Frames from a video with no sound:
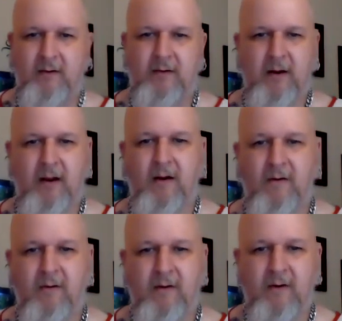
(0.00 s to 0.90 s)
you
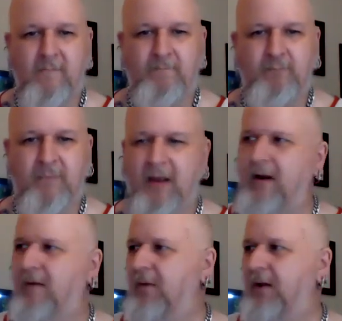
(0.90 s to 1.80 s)
know,
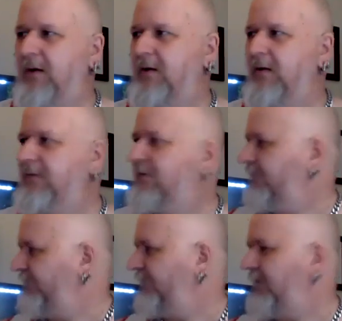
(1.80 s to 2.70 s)
and I'm like, the
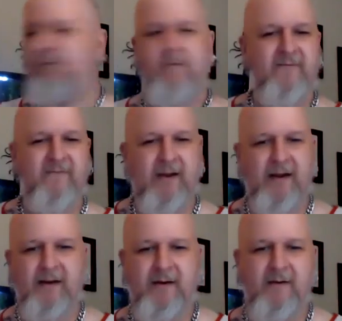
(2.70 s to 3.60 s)
fuck was
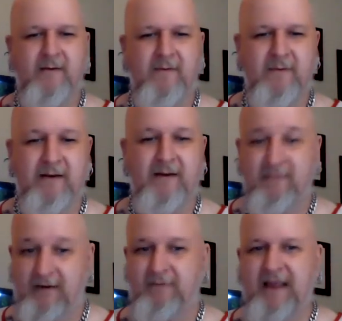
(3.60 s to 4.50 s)
that? And
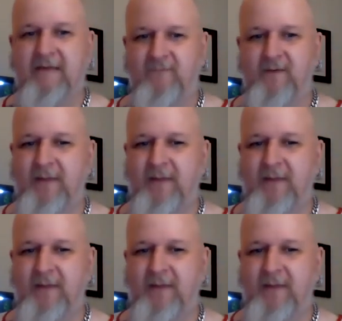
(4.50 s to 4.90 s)
it came from the